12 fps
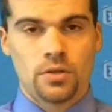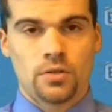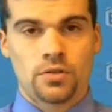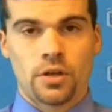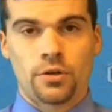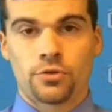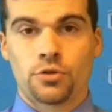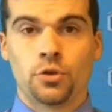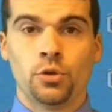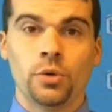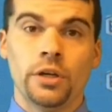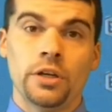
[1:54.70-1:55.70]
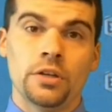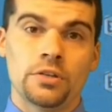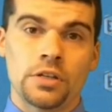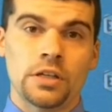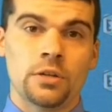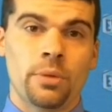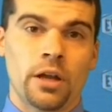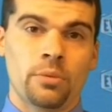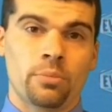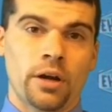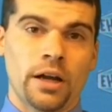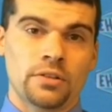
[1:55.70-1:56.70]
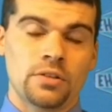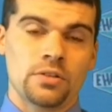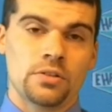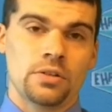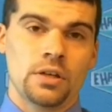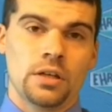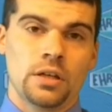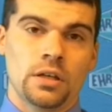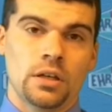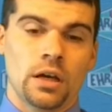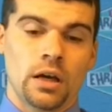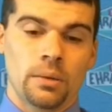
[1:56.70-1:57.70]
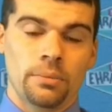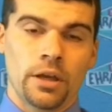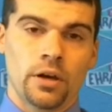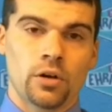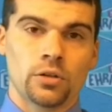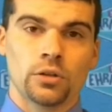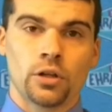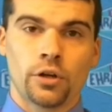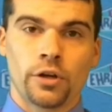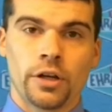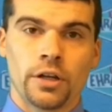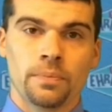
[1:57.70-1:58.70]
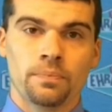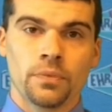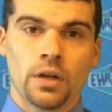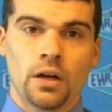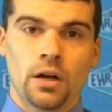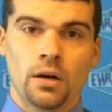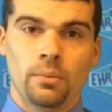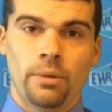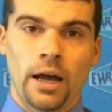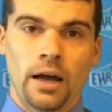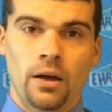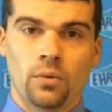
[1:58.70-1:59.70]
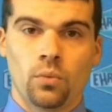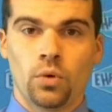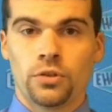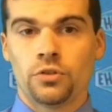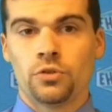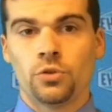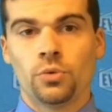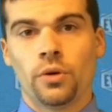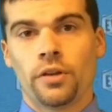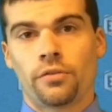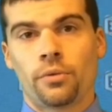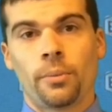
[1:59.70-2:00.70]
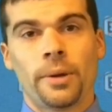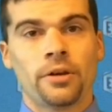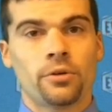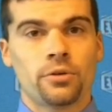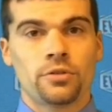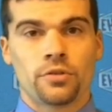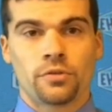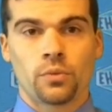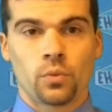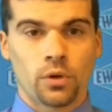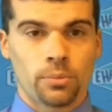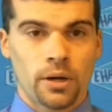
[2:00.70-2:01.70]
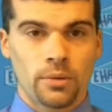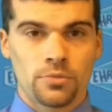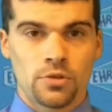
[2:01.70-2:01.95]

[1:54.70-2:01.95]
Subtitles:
Center 2 is independent practice. They are learning about what to do with remainder and different word problem